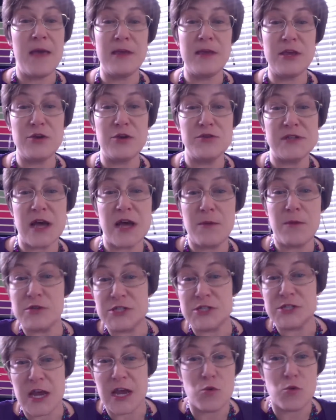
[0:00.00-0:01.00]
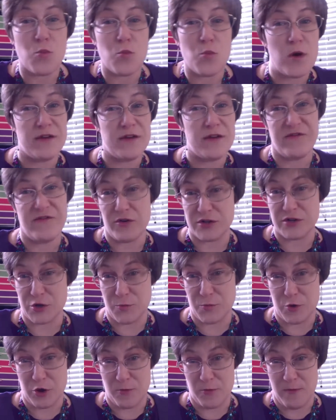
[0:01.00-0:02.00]
Maybe you double-check 1
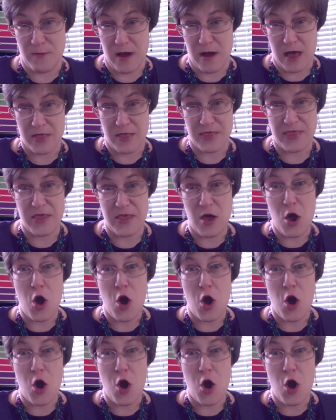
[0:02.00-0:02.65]
folder per month,